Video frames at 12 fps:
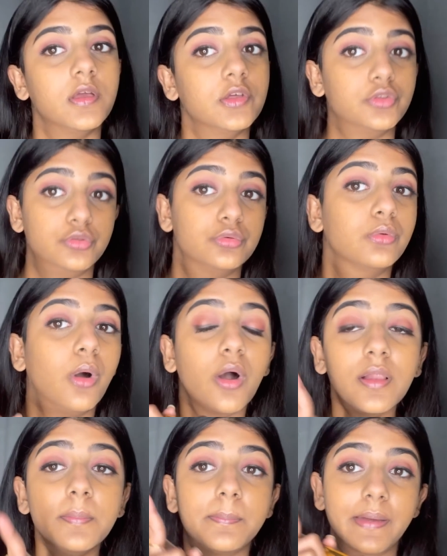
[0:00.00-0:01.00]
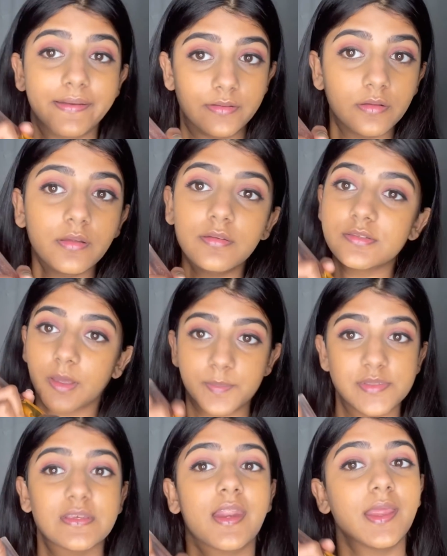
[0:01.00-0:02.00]
You all better
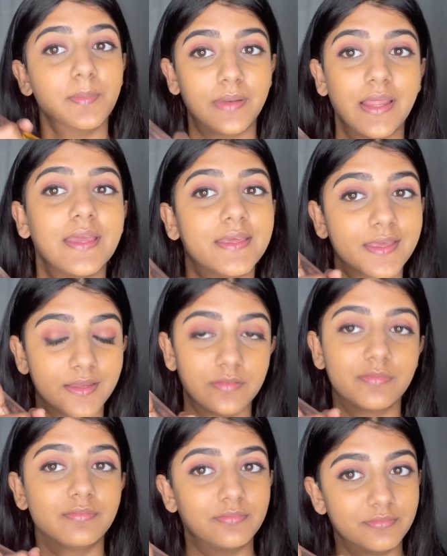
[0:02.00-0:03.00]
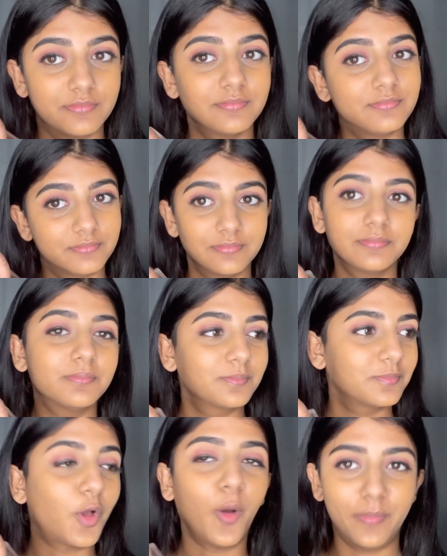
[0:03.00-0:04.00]
subscribe, like and
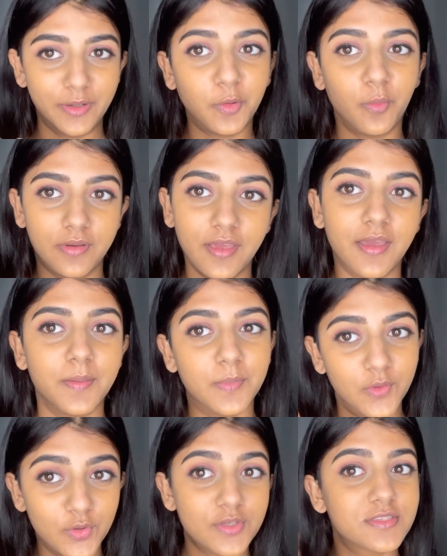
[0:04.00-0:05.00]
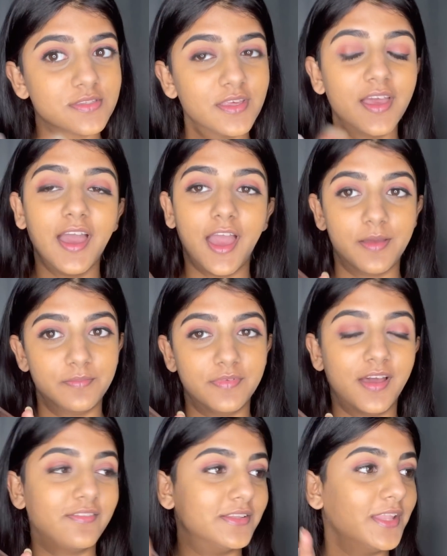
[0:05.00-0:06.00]
comment, okay, because I'm
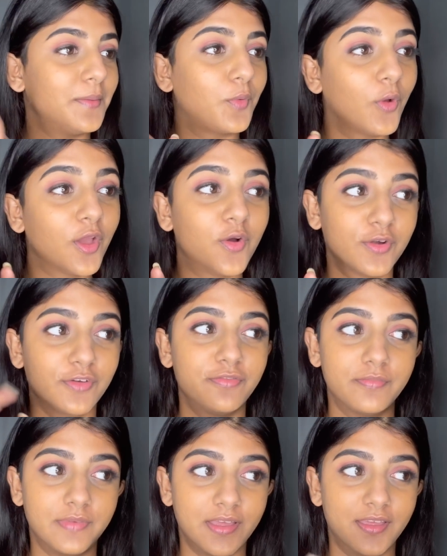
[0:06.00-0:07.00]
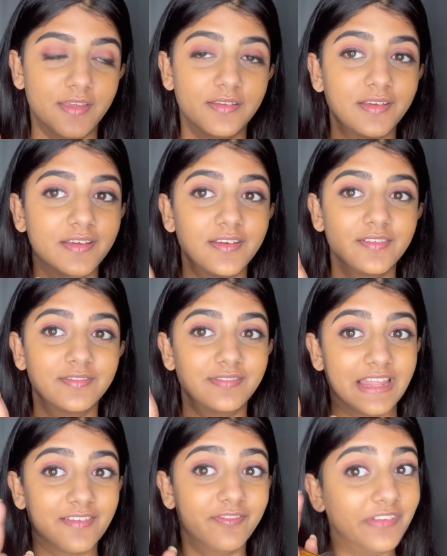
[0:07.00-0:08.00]
now and I'm going out of my
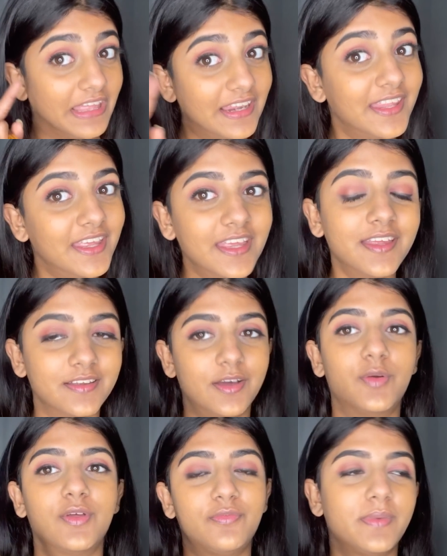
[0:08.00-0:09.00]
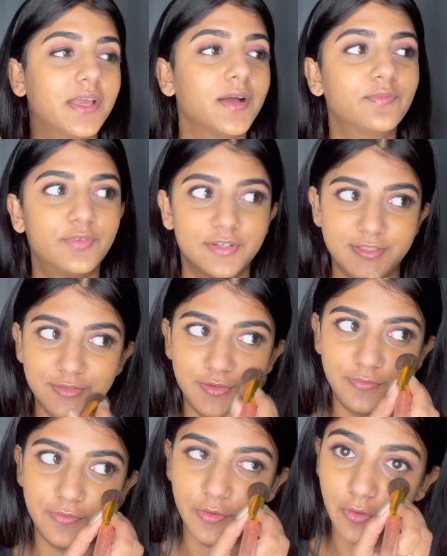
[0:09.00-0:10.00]
like very out of my comfort zone
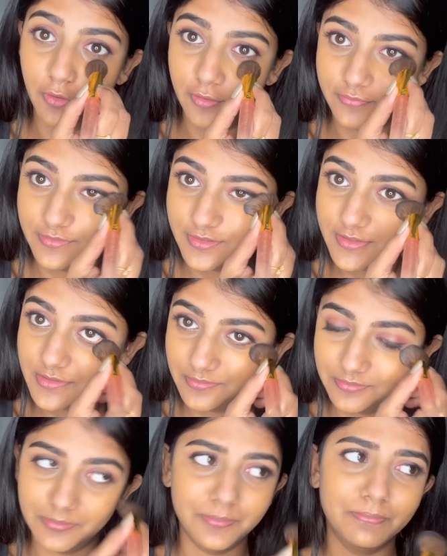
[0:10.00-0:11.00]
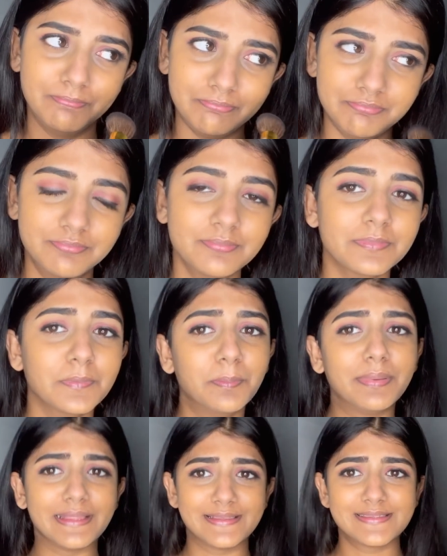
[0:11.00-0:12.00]
for all of this.
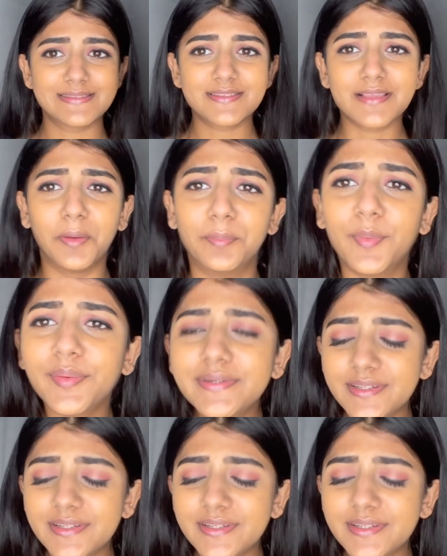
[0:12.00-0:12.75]
Please support.